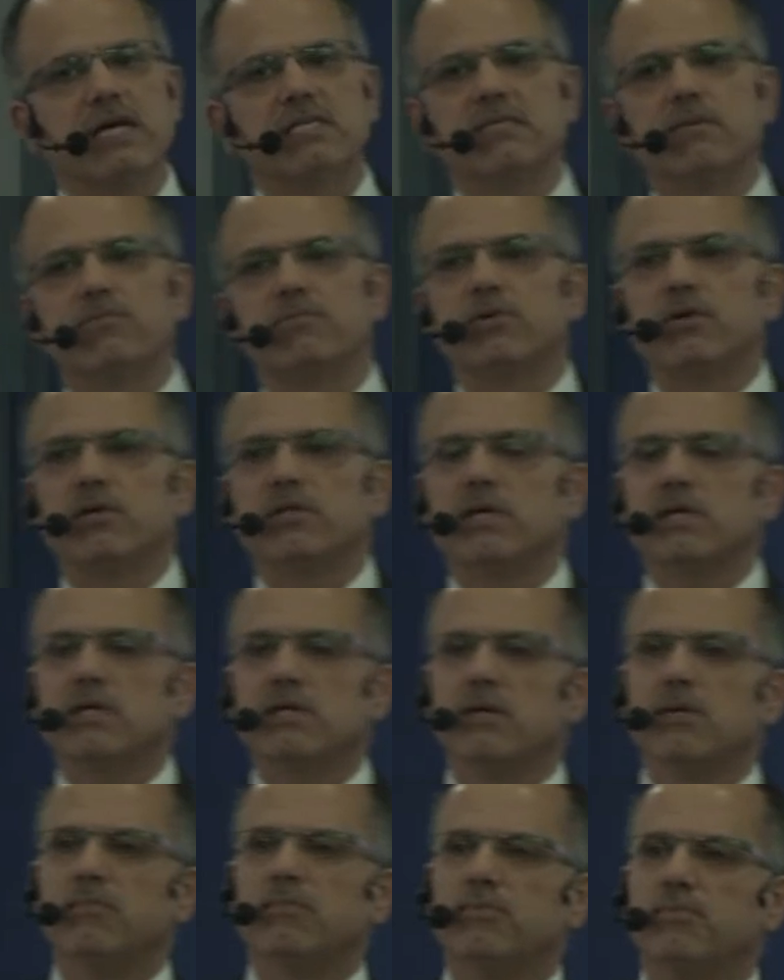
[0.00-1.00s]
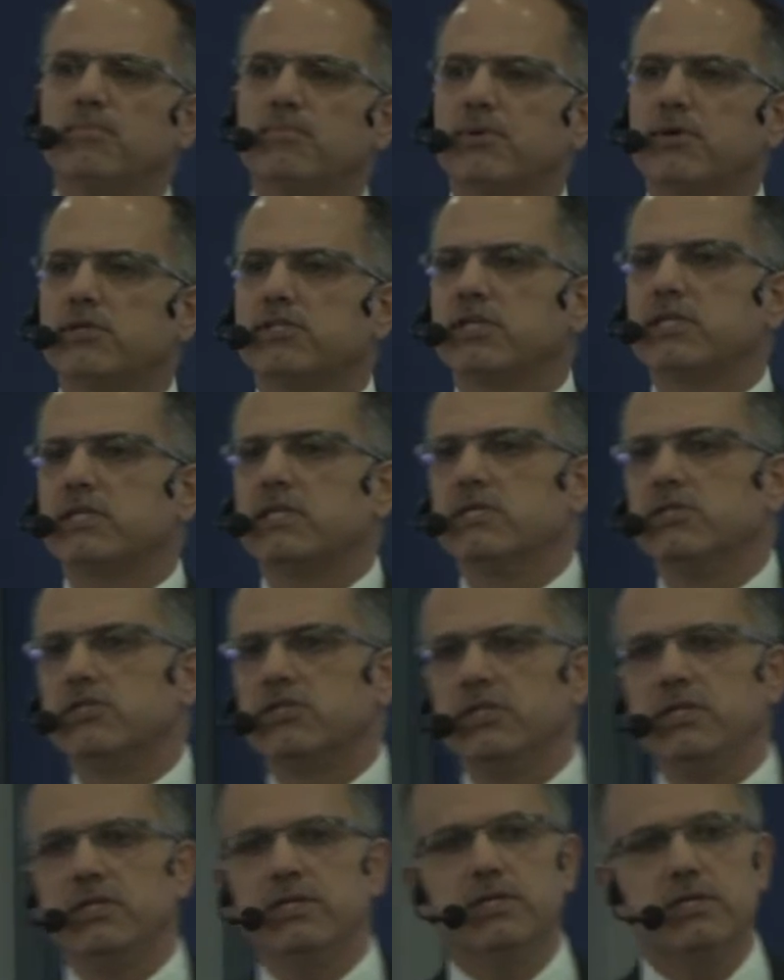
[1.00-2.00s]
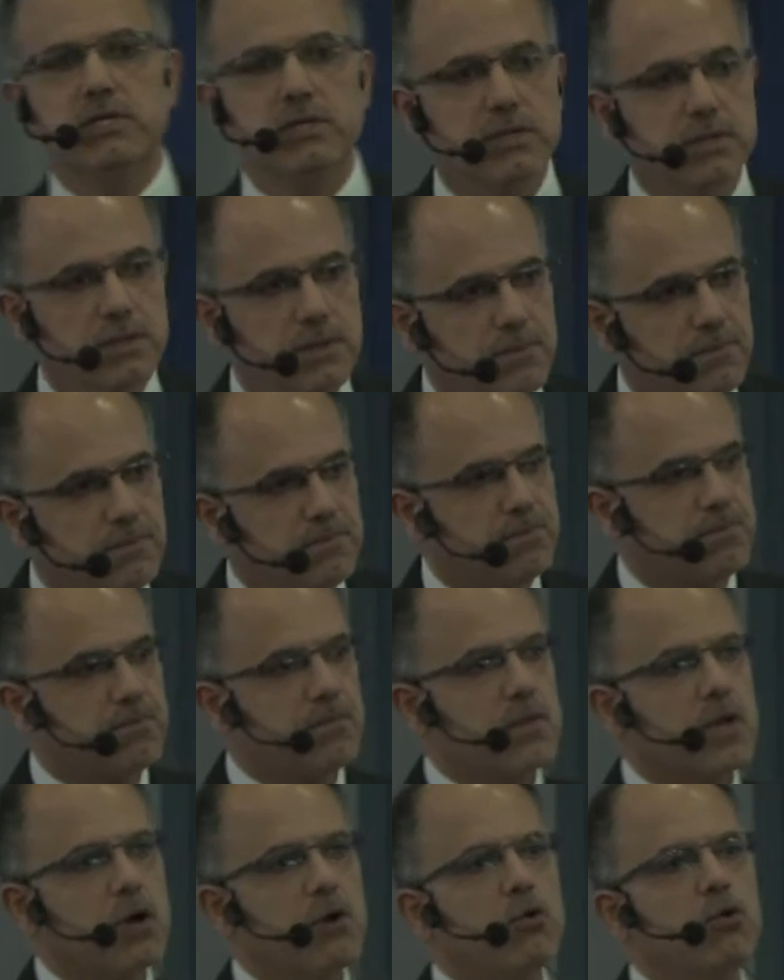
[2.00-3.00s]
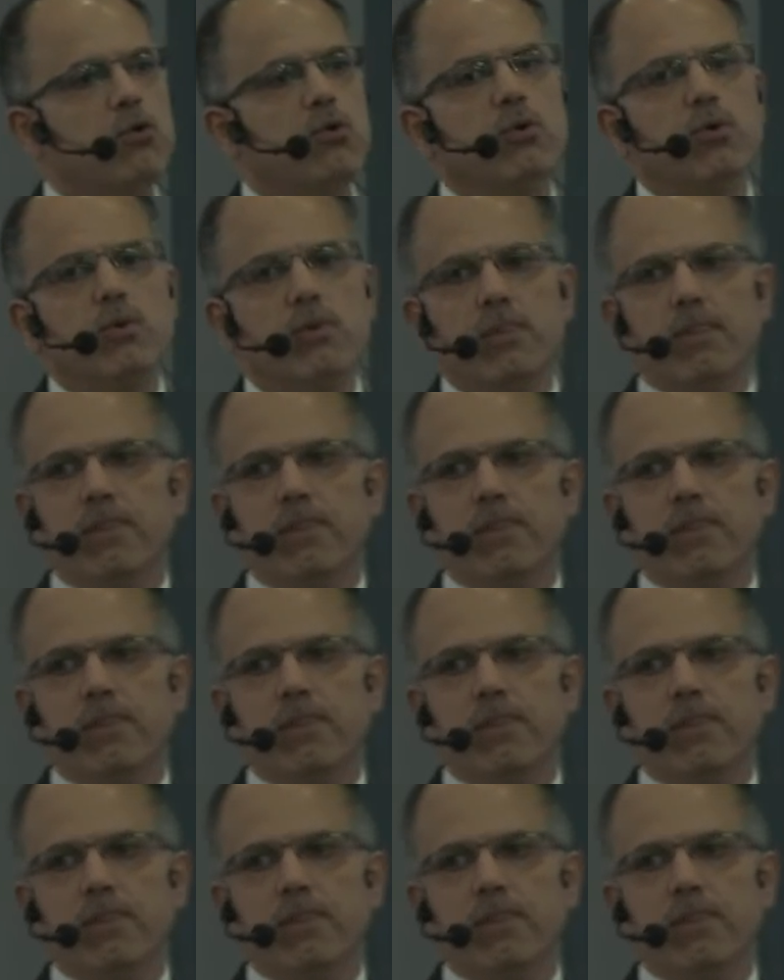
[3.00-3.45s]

as a product, project engineer who